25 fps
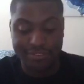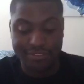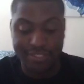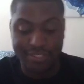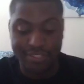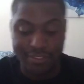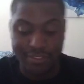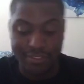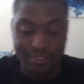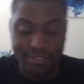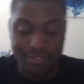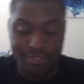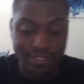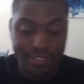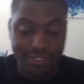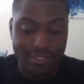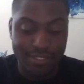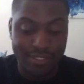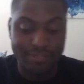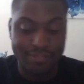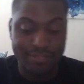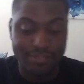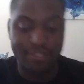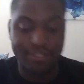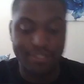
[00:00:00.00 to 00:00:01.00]
good.
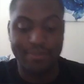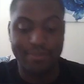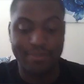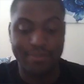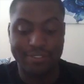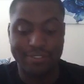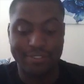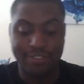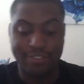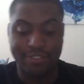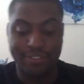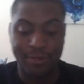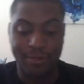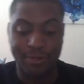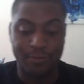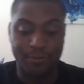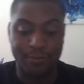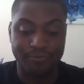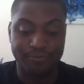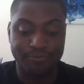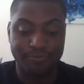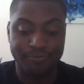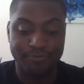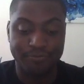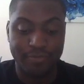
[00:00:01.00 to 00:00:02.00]
It's good, man. So,
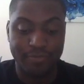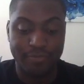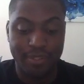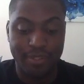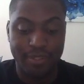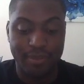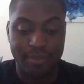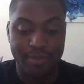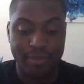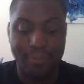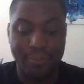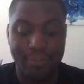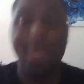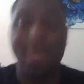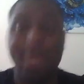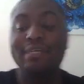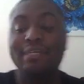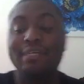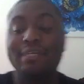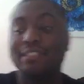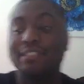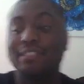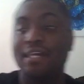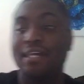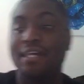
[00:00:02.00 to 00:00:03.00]
with that
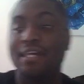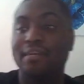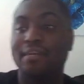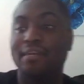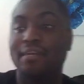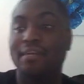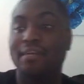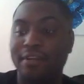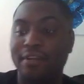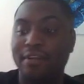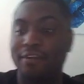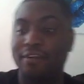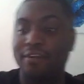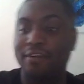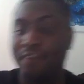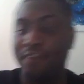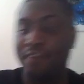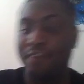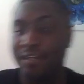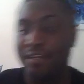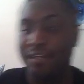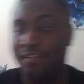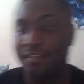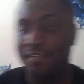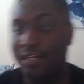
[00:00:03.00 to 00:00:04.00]
being said, what are your
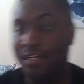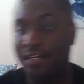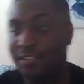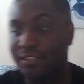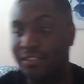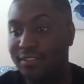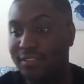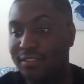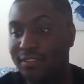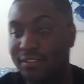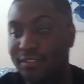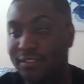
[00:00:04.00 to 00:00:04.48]
final thoughts?